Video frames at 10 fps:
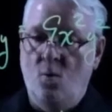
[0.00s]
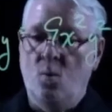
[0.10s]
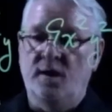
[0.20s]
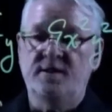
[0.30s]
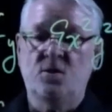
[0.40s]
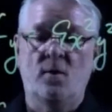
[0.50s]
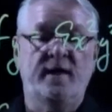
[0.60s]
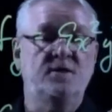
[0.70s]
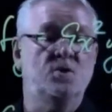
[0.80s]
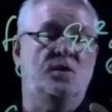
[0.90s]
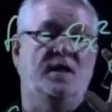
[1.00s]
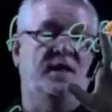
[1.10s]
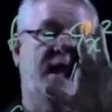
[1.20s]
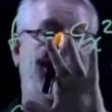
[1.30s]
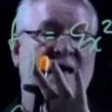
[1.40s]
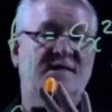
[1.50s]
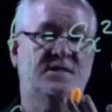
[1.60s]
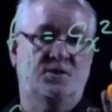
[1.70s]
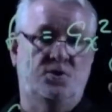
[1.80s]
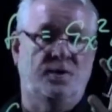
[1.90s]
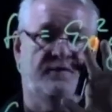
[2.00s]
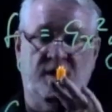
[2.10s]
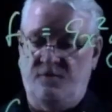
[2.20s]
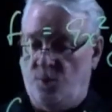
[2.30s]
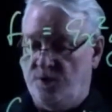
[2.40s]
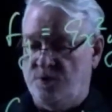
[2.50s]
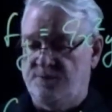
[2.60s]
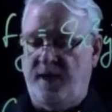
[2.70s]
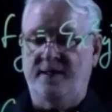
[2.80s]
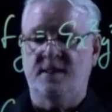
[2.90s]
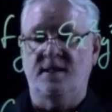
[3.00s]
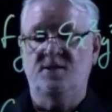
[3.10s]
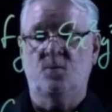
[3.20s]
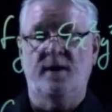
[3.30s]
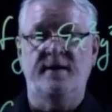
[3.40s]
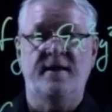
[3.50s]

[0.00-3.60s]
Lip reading: Well, let's go ahead and do the last derivative with respect to this one,